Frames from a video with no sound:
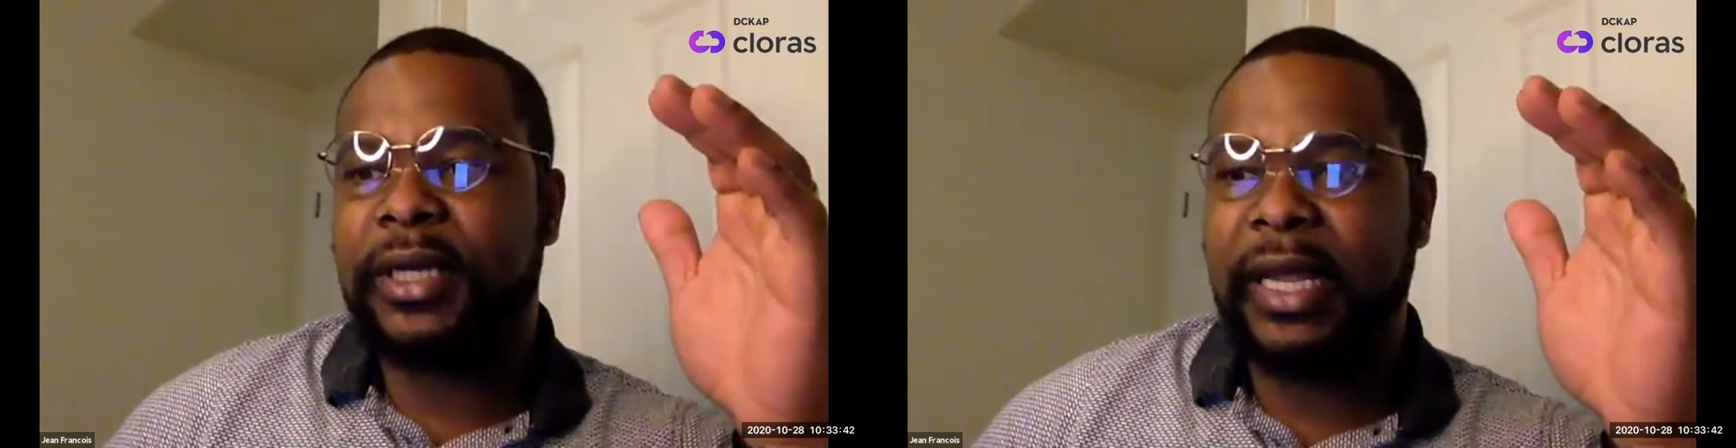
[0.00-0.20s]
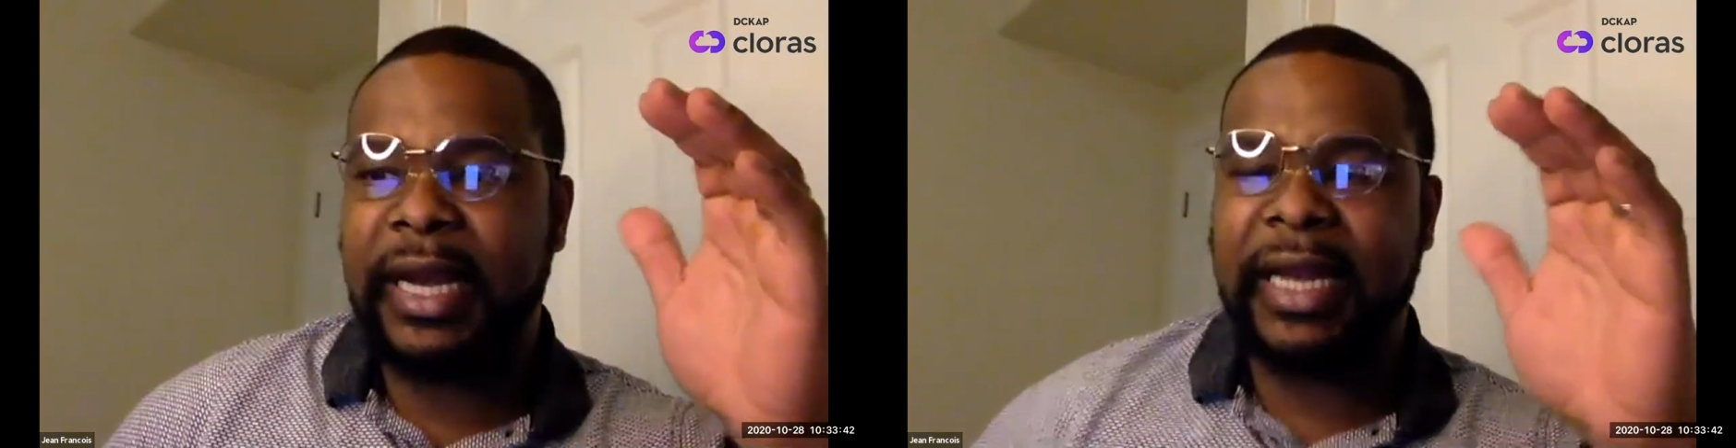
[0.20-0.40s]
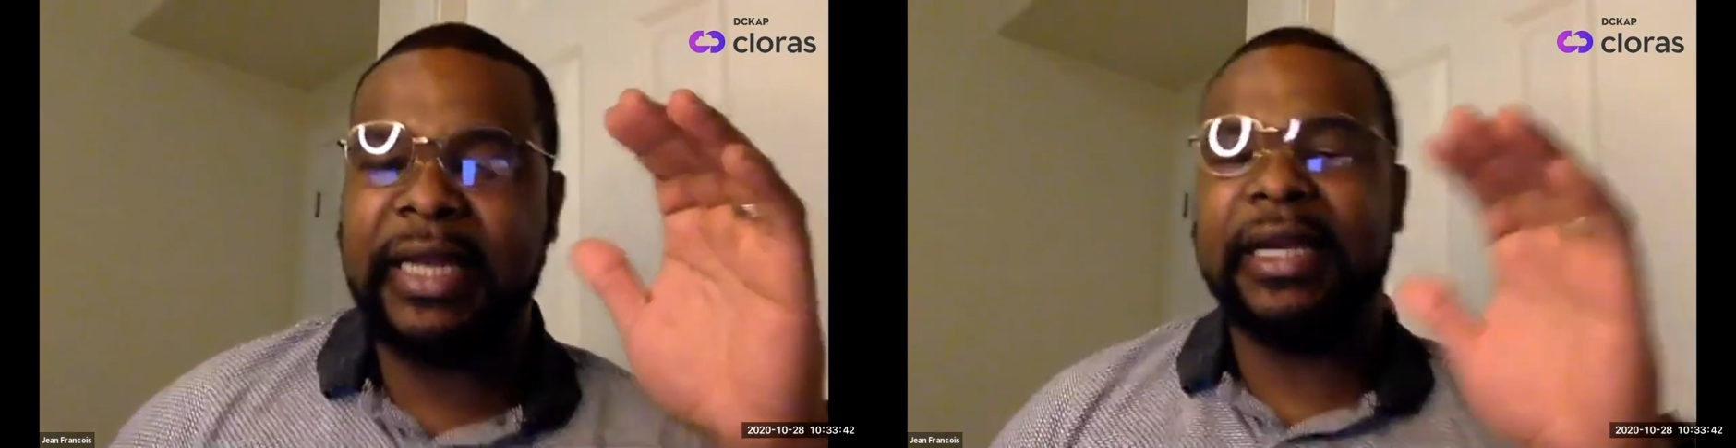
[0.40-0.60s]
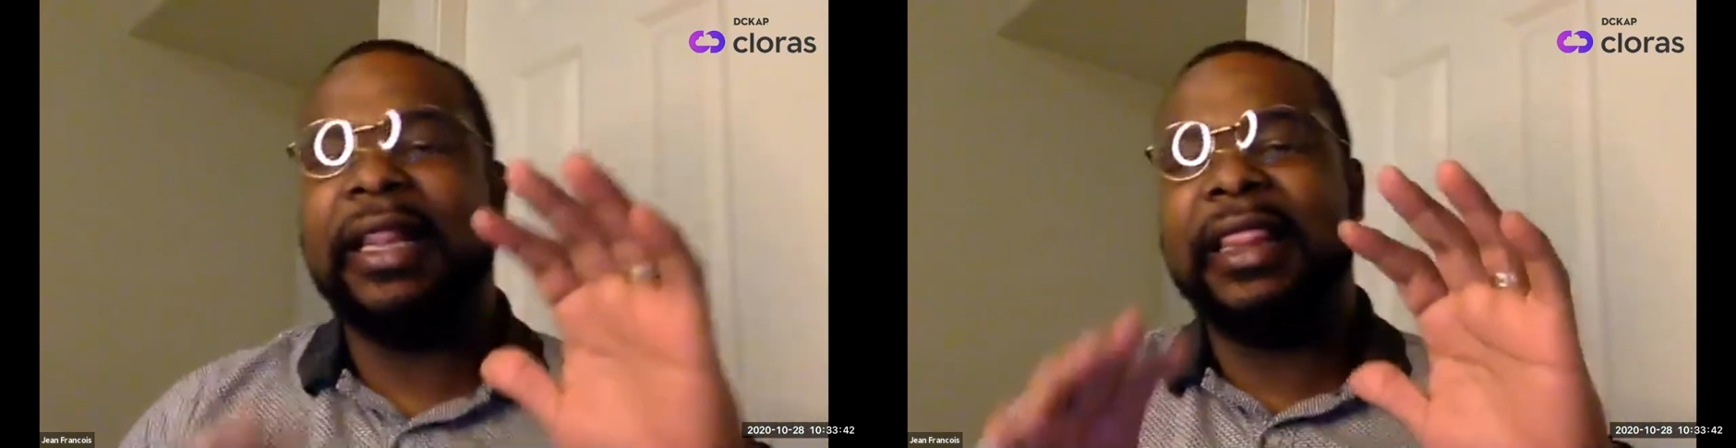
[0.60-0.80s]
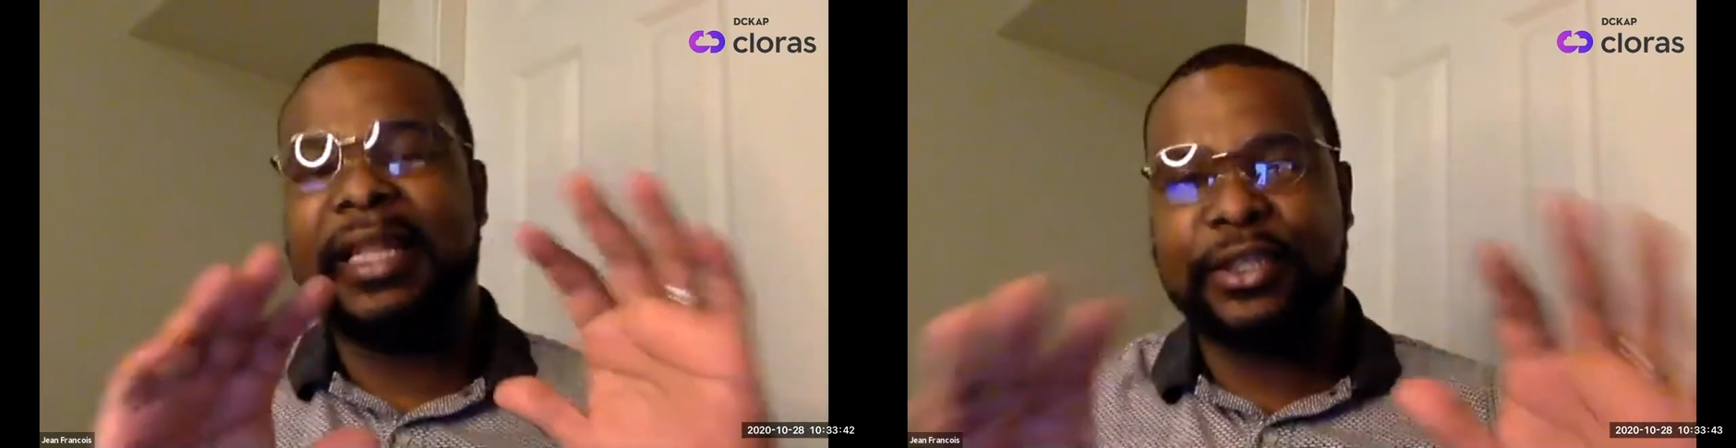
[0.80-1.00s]
and
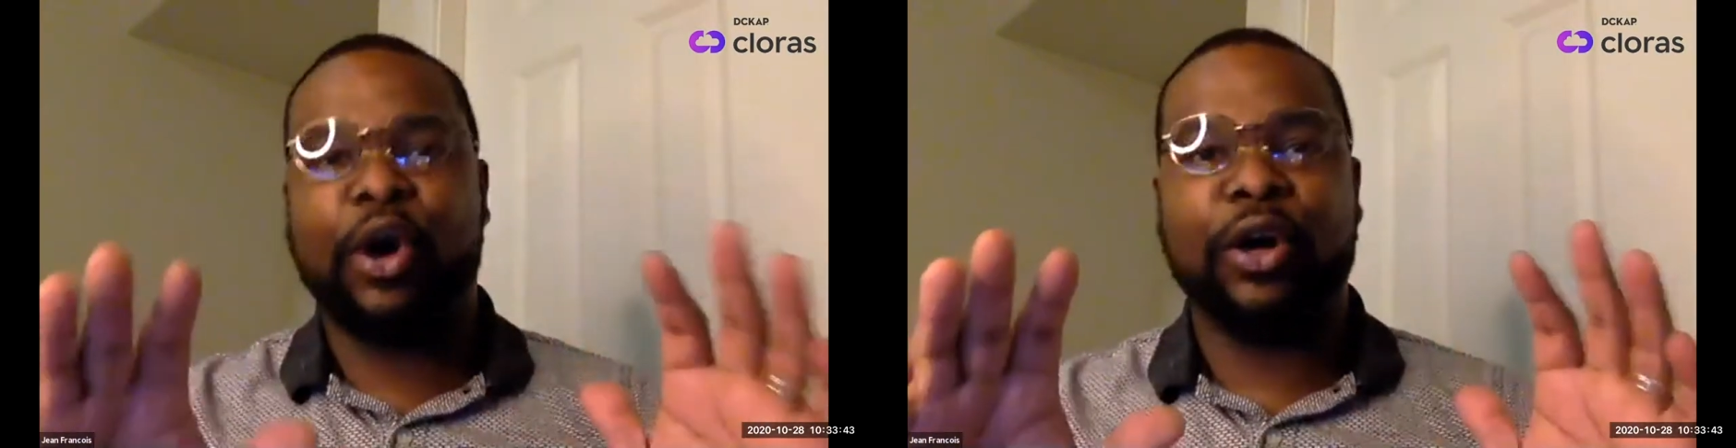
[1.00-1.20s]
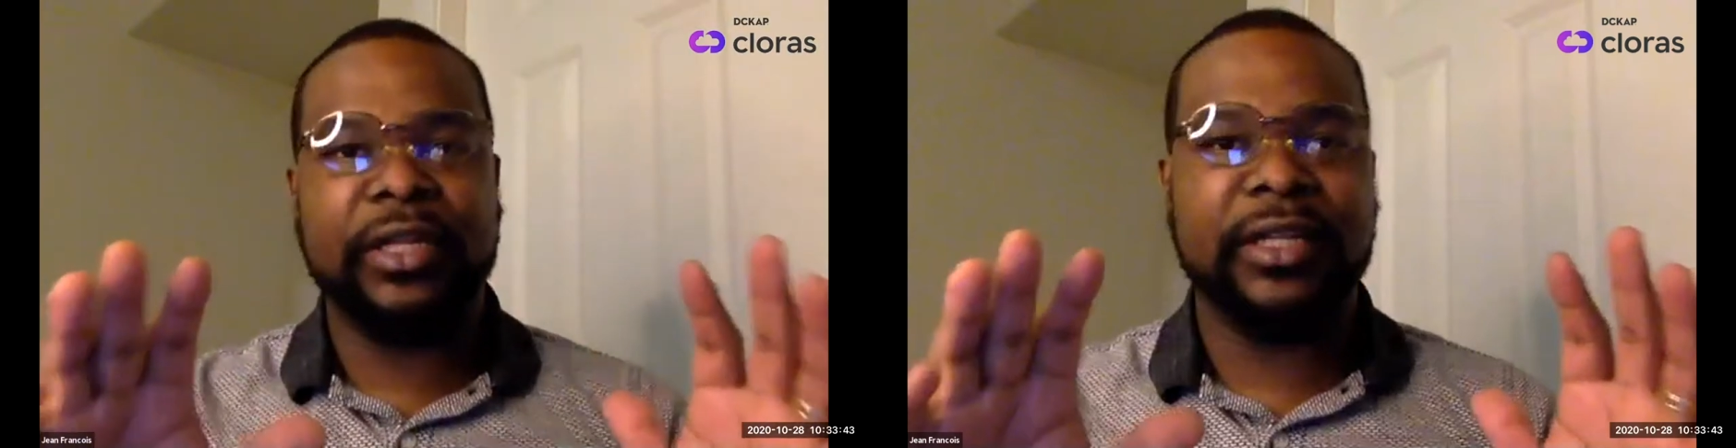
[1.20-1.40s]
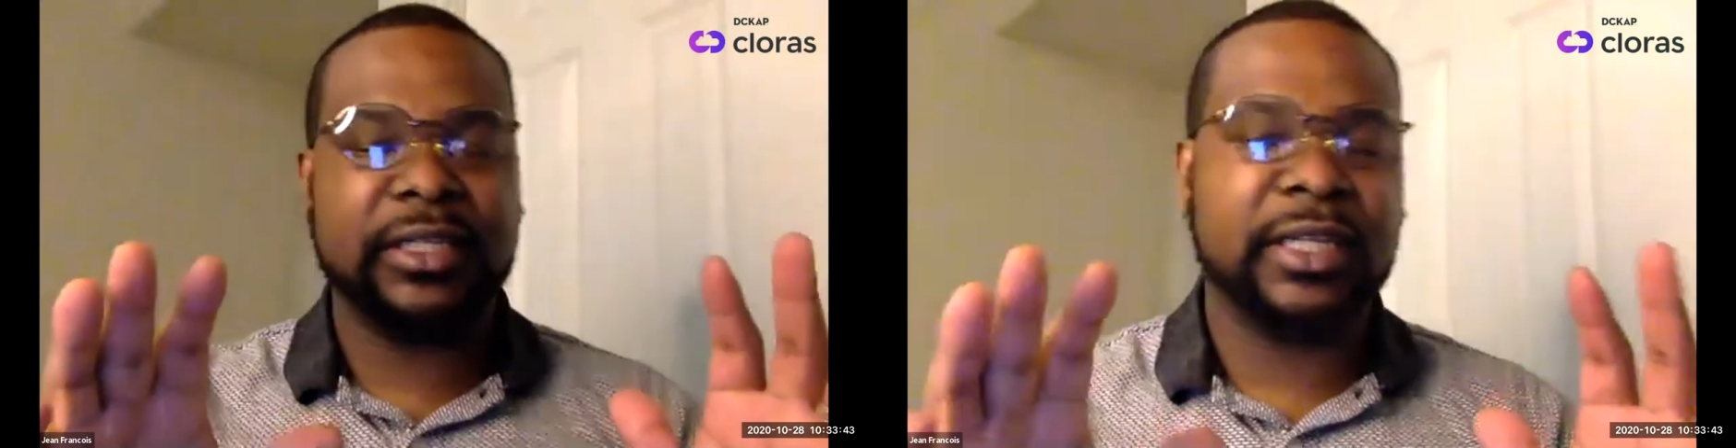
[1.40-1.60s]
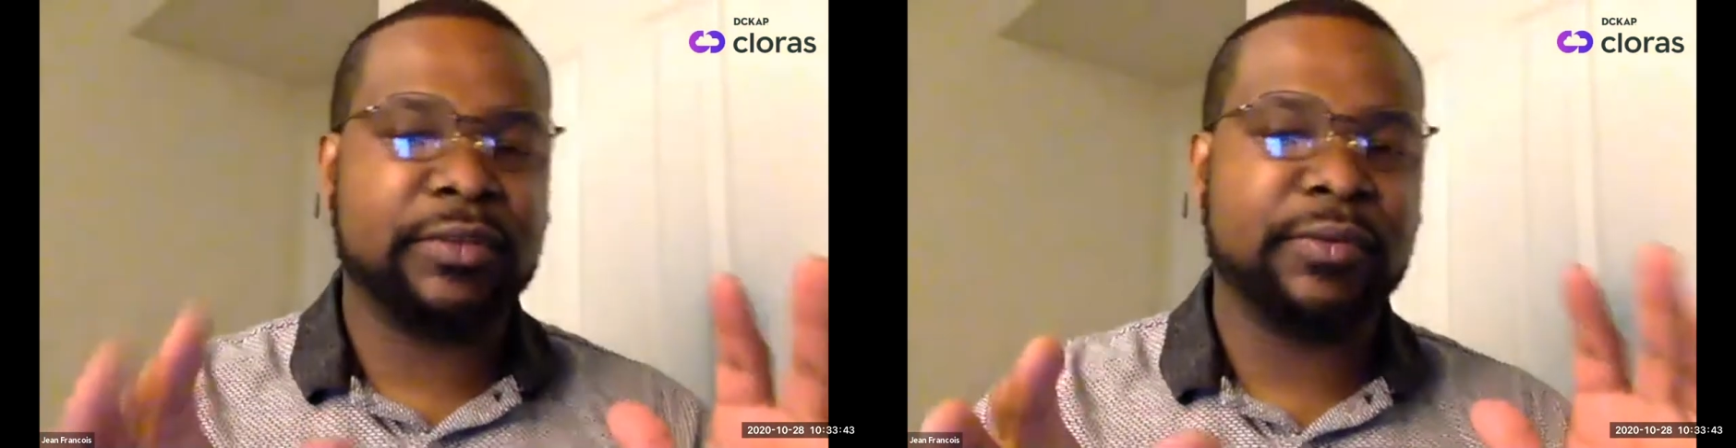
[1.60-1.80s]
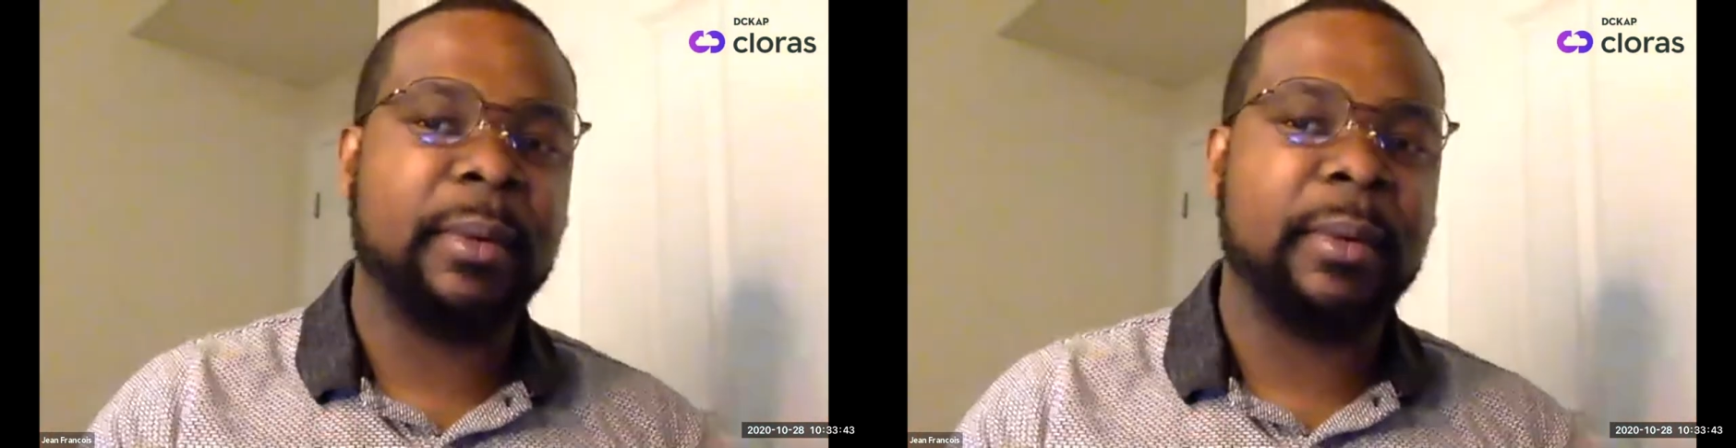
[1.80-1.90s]
let's